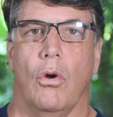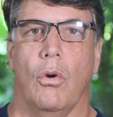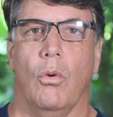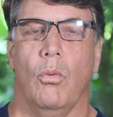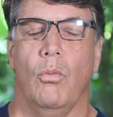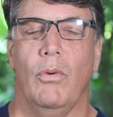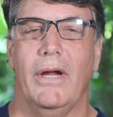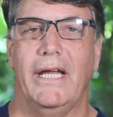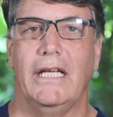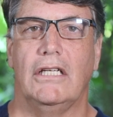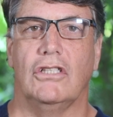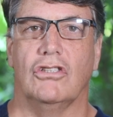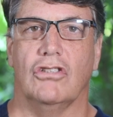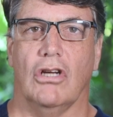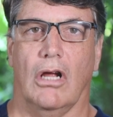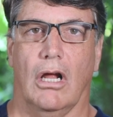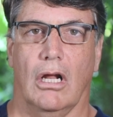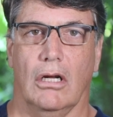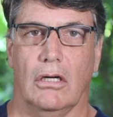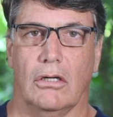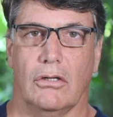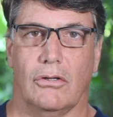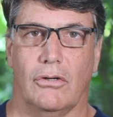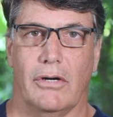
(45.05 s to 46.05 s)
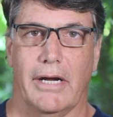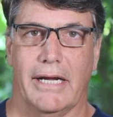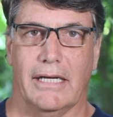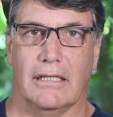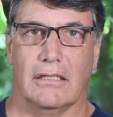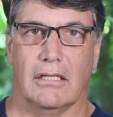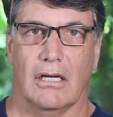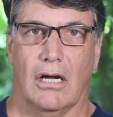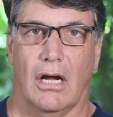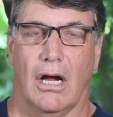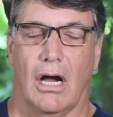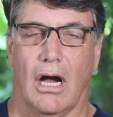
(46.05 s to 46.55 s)
we
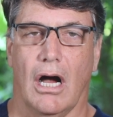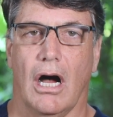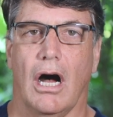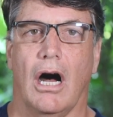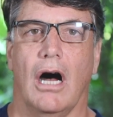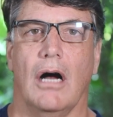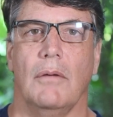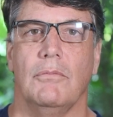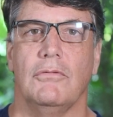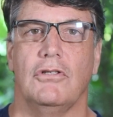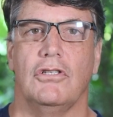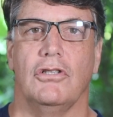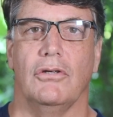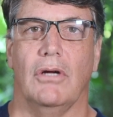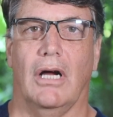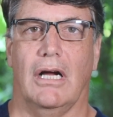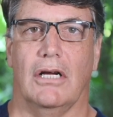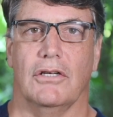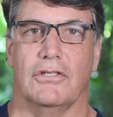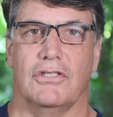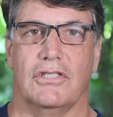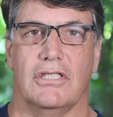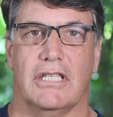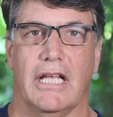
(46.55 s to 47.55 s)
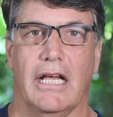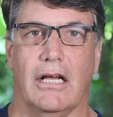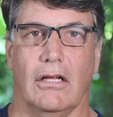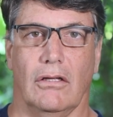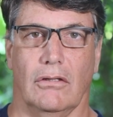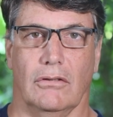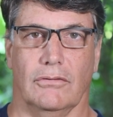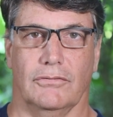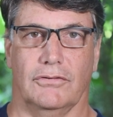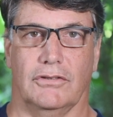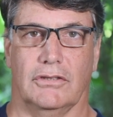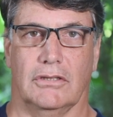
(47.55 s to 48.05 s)
tolerate harm to
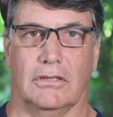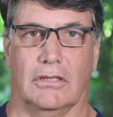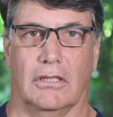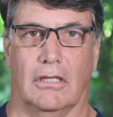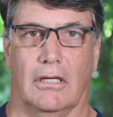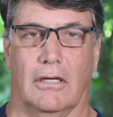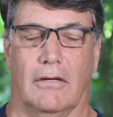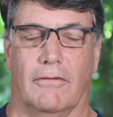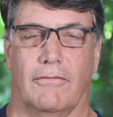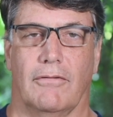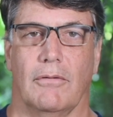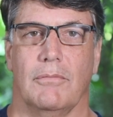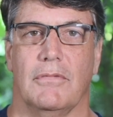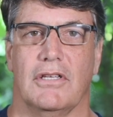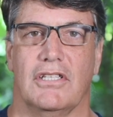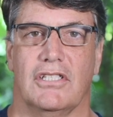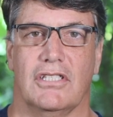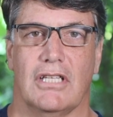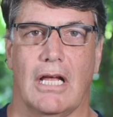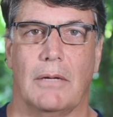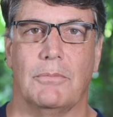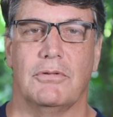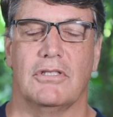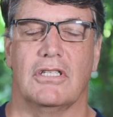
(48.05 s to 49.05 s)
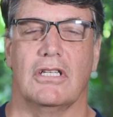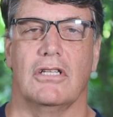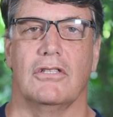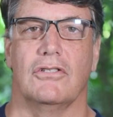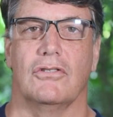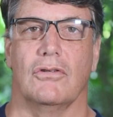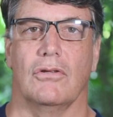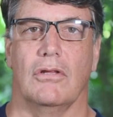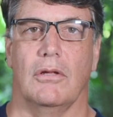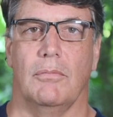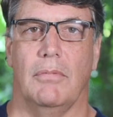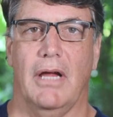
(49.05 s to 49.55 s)
ourselves from the
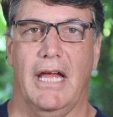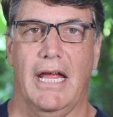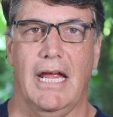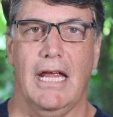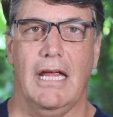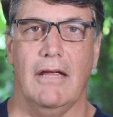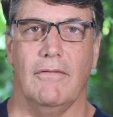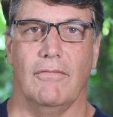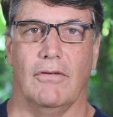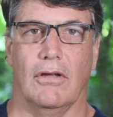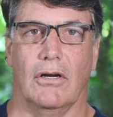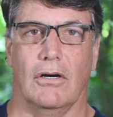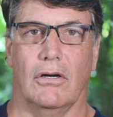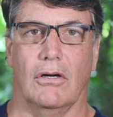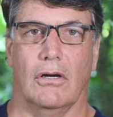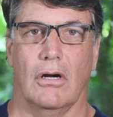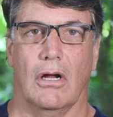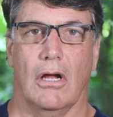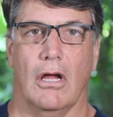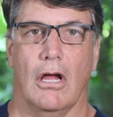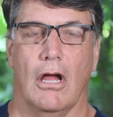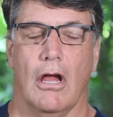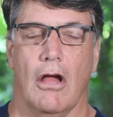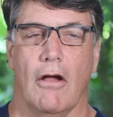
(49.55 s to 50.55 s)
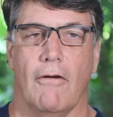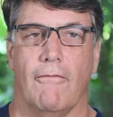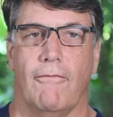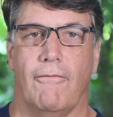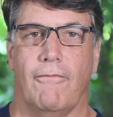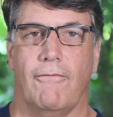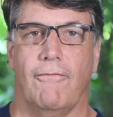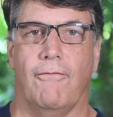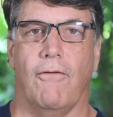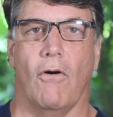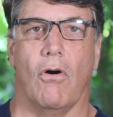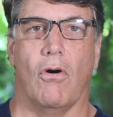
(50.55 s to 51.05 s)
substance or the behavior
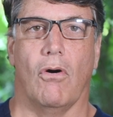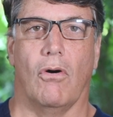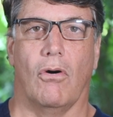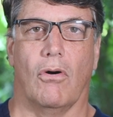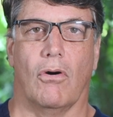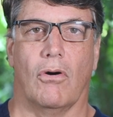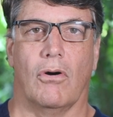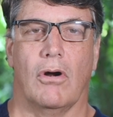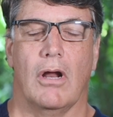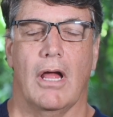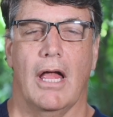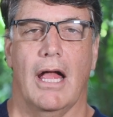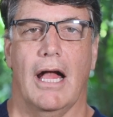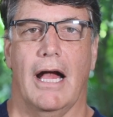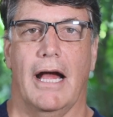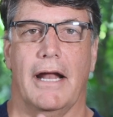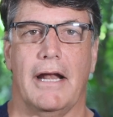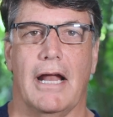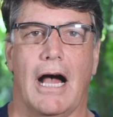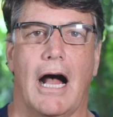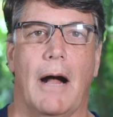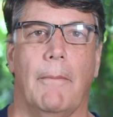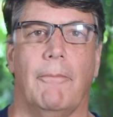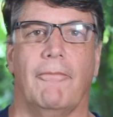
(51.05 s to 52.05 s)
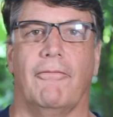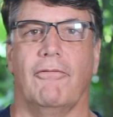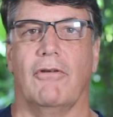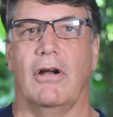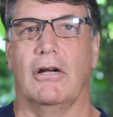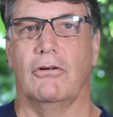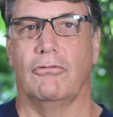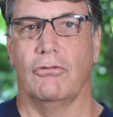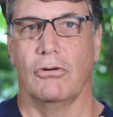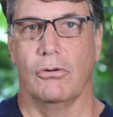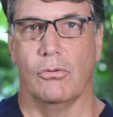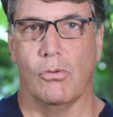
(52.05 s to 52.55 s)
for an
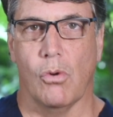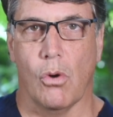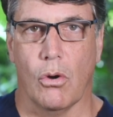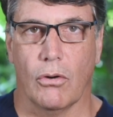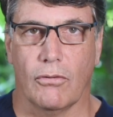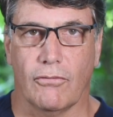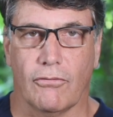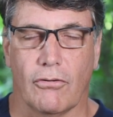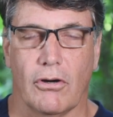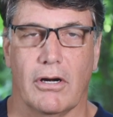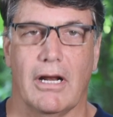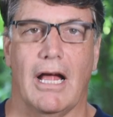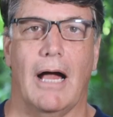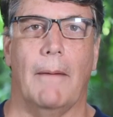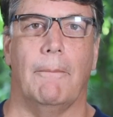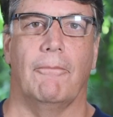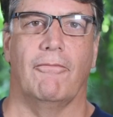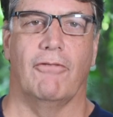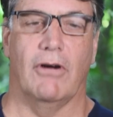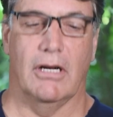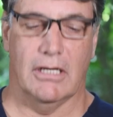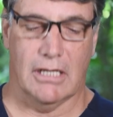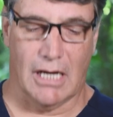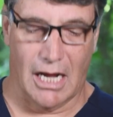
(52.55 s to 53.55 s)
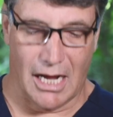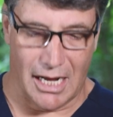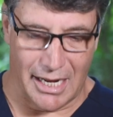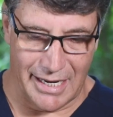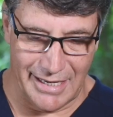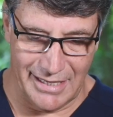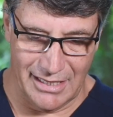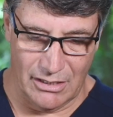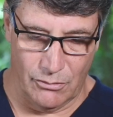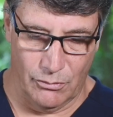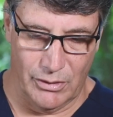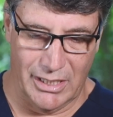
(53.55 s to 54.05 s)
upfront reward, for an upfront
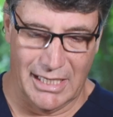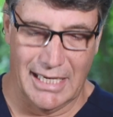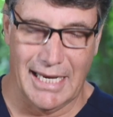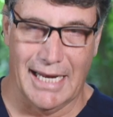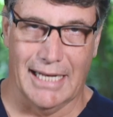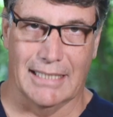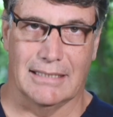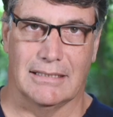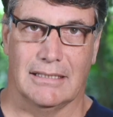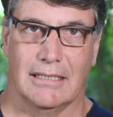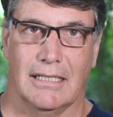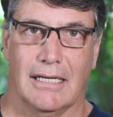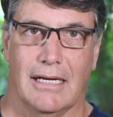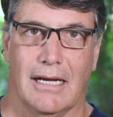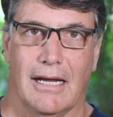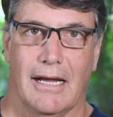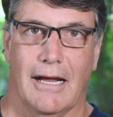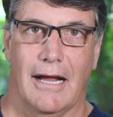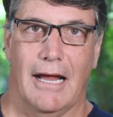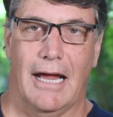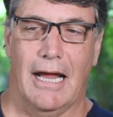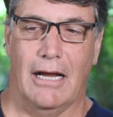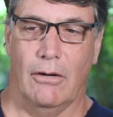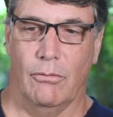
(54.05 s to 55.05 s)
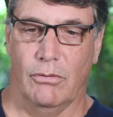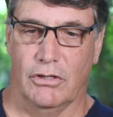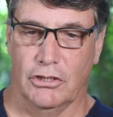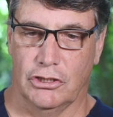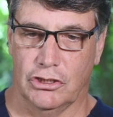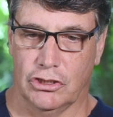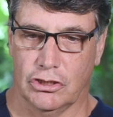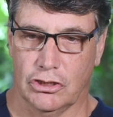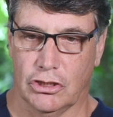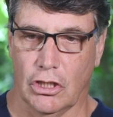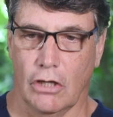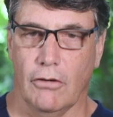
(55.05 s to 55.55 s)
high that we get. And we're
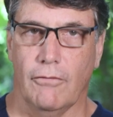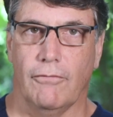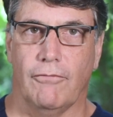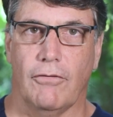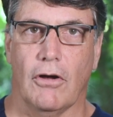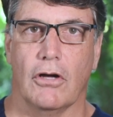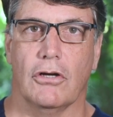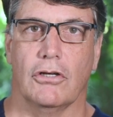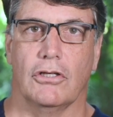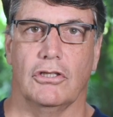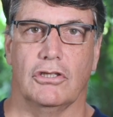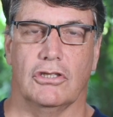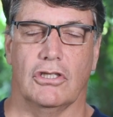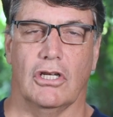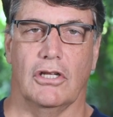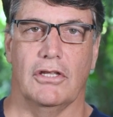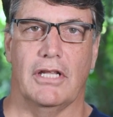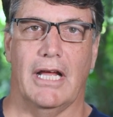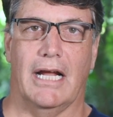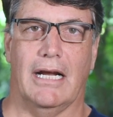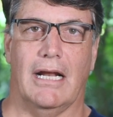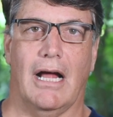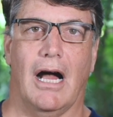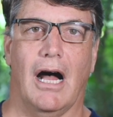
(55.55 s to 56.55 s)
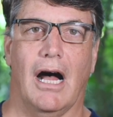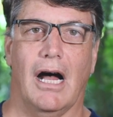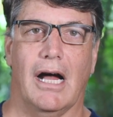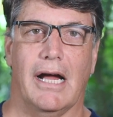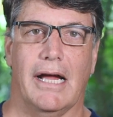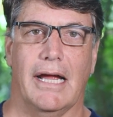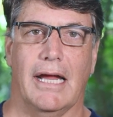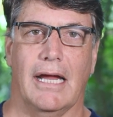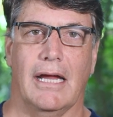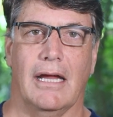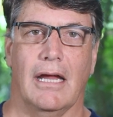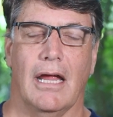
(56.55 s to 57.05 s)
so focused on that
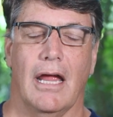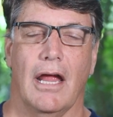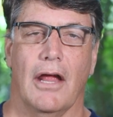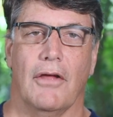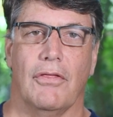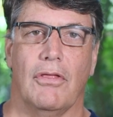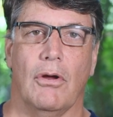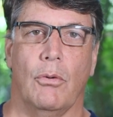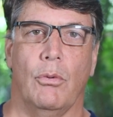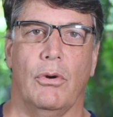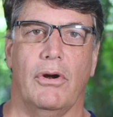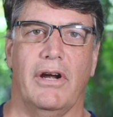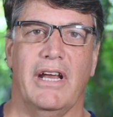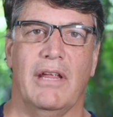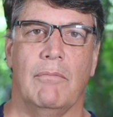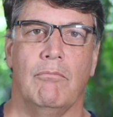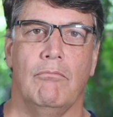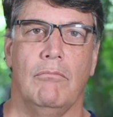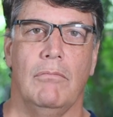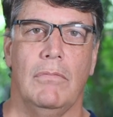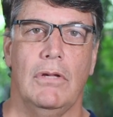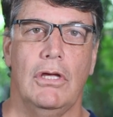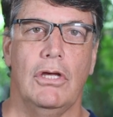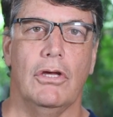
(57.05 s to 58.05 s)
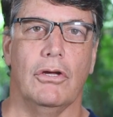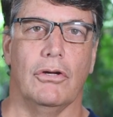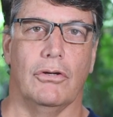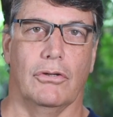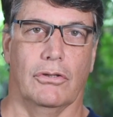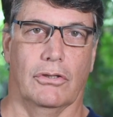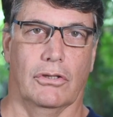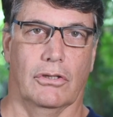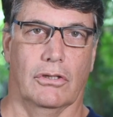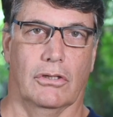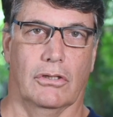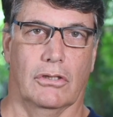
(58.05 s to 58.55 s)
high that we're
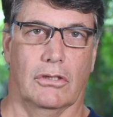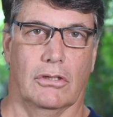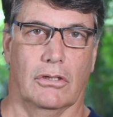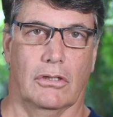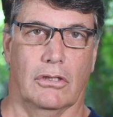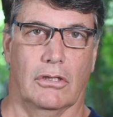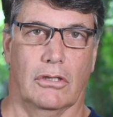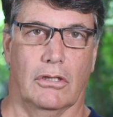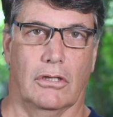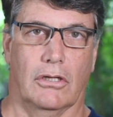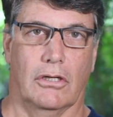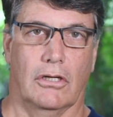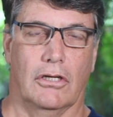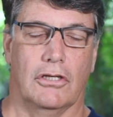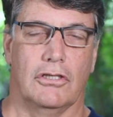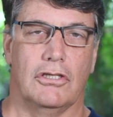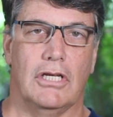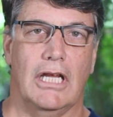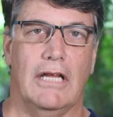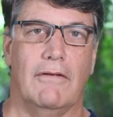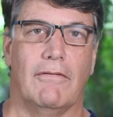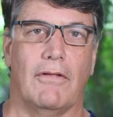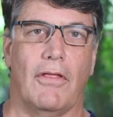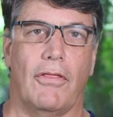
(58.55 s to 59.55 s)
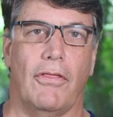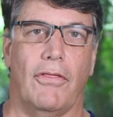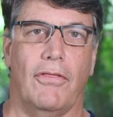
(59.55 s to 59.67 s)
immune to even